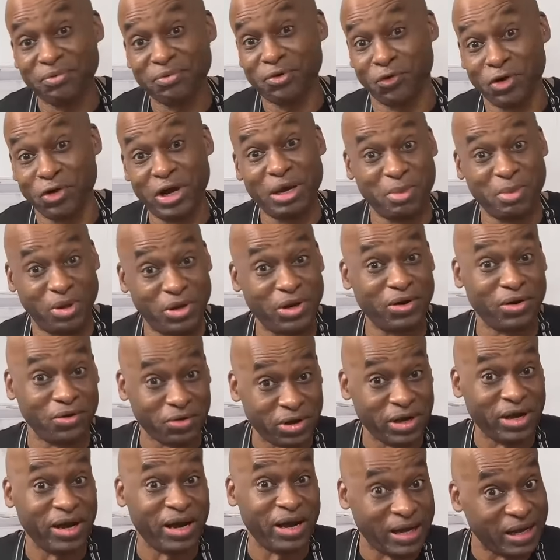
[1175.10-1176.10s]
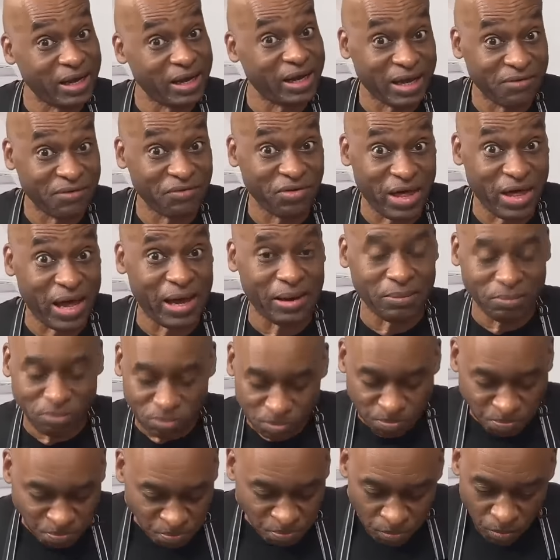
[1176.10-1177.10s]
cream in there, okay, I'll give you that.
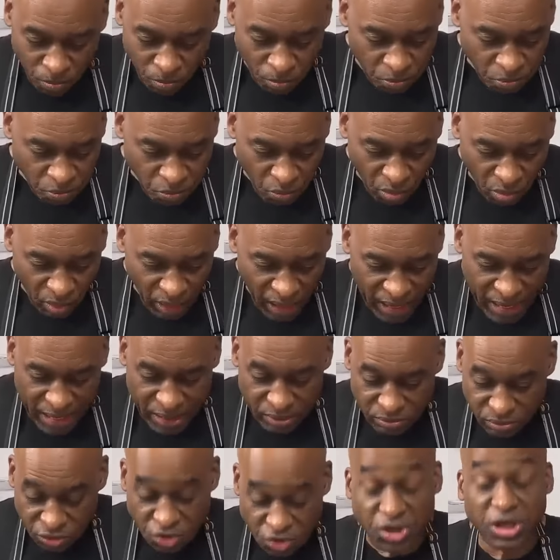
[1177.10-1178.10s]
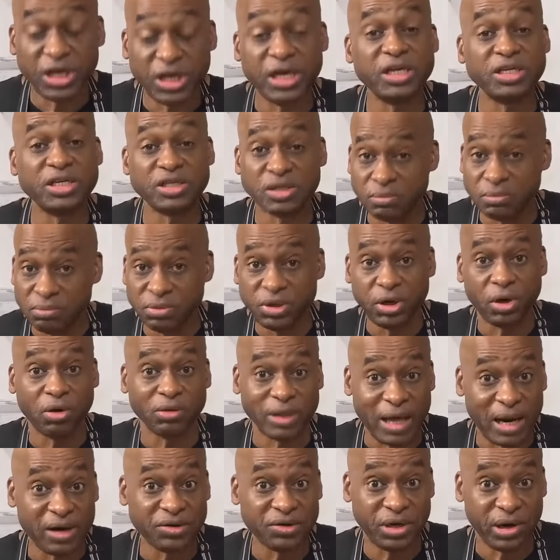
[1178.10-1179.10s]
And cheese and, a
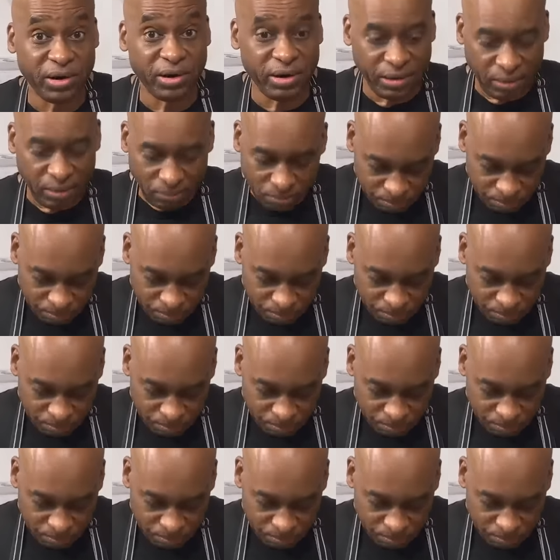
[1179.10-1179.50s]
lot of dairy.